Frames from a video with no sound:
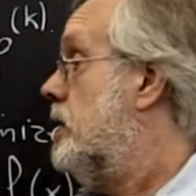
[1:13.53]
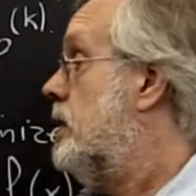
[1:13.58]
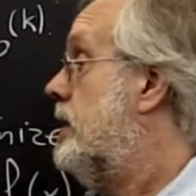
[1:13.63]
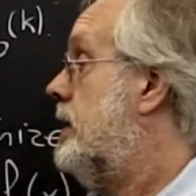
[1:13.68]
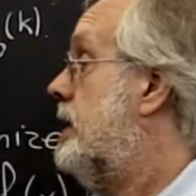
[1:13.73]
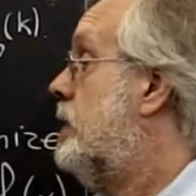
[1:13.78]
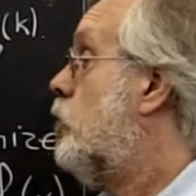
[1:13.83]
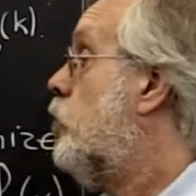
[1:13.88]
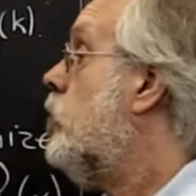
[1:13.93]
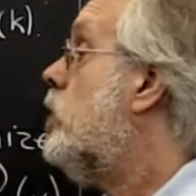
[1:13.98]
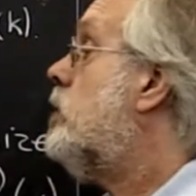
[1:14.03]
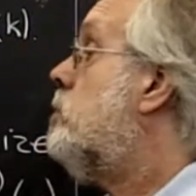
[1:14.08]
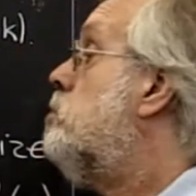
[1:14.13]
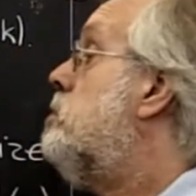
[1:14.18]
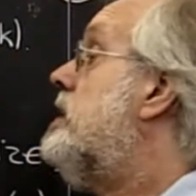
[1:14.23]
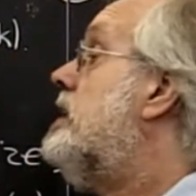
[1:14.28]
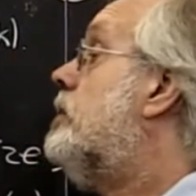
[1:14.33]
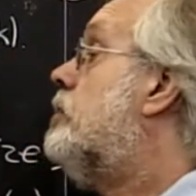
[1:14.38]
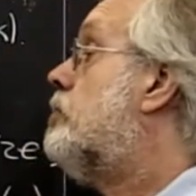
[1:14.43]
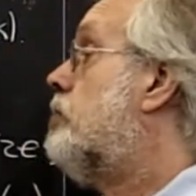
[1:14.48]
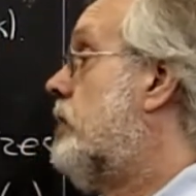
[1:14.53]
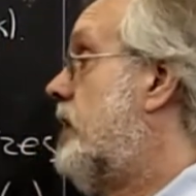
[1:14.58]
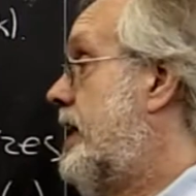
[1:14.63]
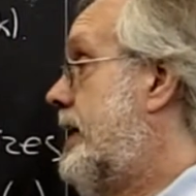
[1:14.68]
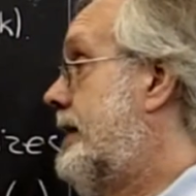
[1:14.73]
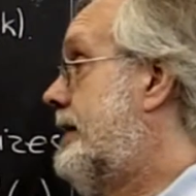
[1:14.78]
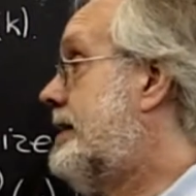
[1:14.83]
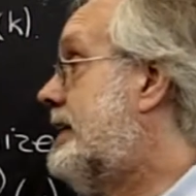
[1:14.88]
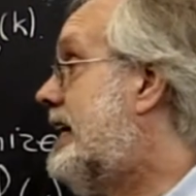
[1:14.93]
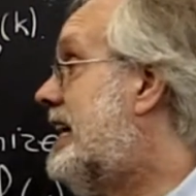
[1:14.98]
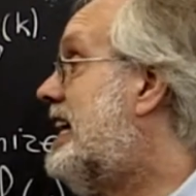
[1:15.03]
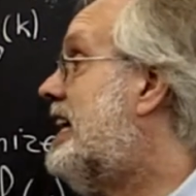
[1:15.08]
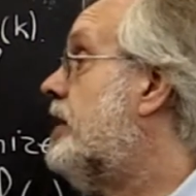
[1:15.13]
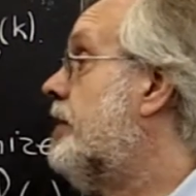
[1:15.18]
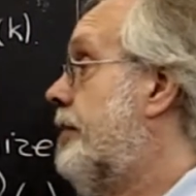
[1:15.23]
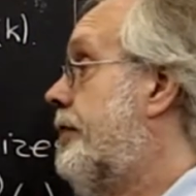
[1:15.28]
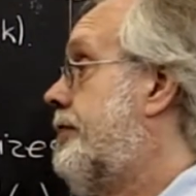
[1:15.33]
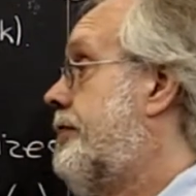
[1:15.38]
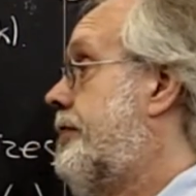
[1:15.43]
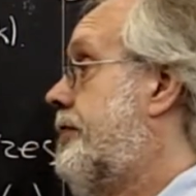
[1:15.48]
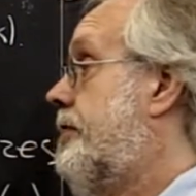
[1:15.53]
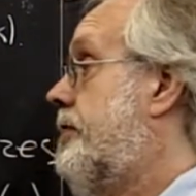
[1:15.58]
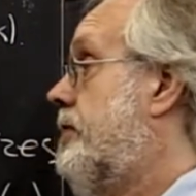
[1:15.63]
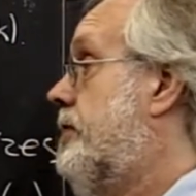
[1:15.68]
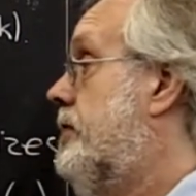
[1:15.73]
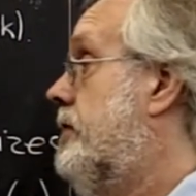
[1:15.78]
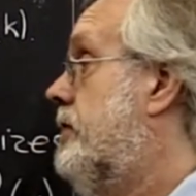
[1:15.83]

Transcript: It would be great if